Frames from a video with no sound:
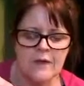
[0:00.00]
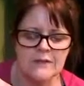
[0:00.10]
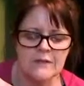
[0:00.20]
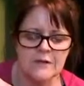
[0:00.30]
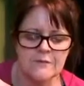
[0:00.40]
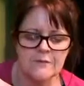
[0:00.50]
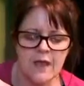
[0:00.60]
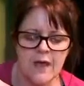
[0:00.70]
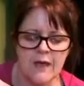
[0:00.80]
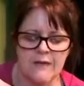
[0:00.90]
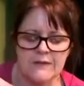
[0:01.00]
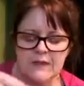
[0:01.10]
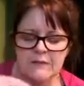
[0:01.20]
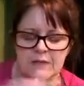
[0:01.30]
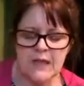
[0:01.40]
So yeah, so
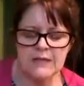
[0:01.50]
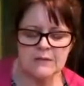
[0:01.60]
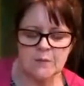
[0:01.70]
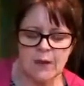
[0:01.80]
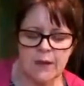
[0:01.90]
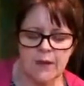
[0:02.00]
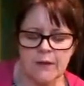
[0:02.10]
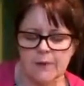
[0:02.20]
next week